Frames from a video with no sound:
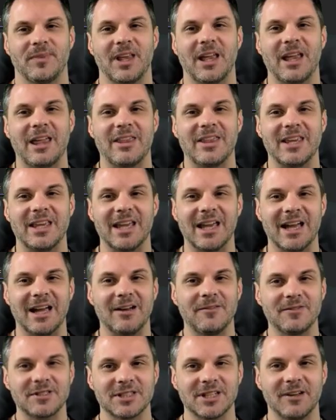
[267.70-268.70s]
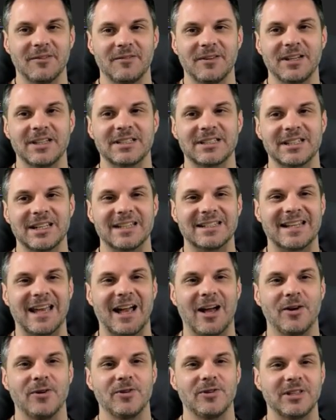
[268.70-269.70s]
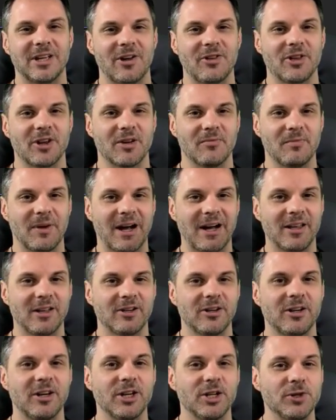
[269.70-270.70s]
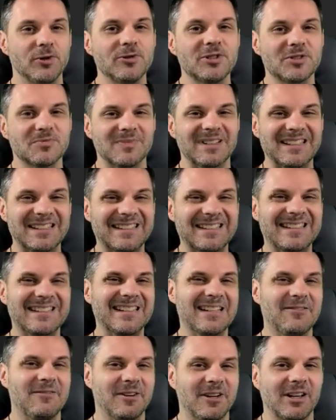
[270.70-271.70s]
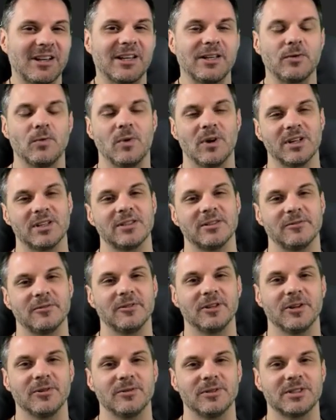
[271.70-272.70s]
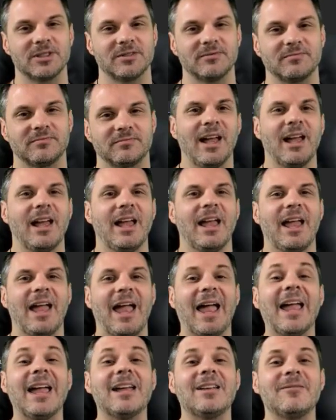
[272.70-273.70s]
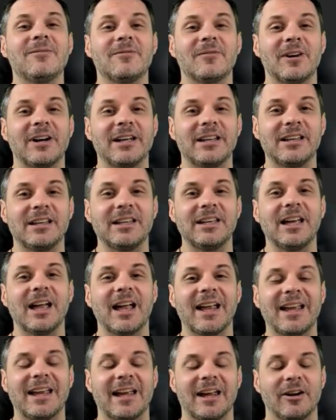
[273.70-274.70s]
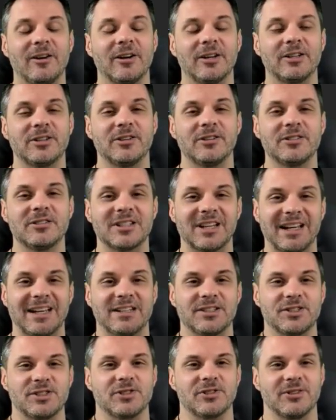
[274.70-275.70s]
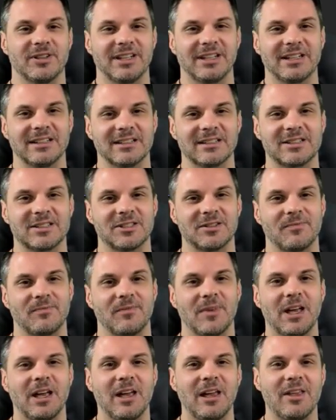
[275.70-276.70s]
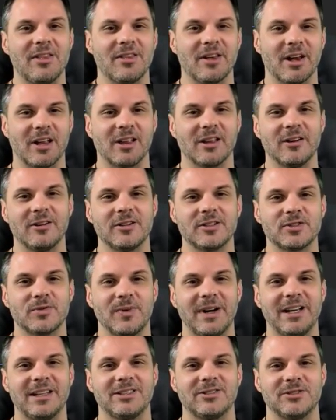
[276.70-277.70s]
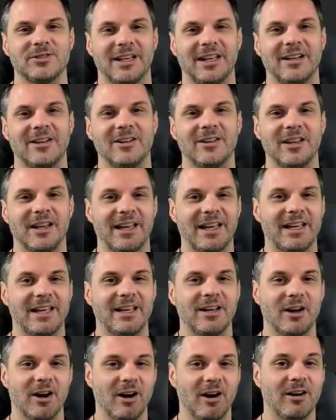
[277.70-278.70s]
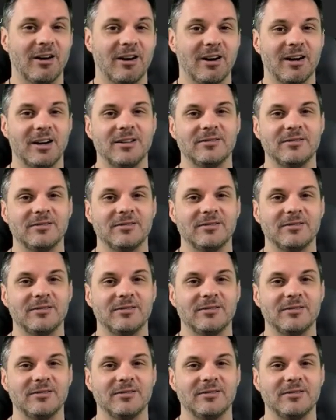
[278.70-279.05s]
The F suffix is how you tell the compiler you specifically want a float. And finally, characters and strings. The clearest way to tell a char,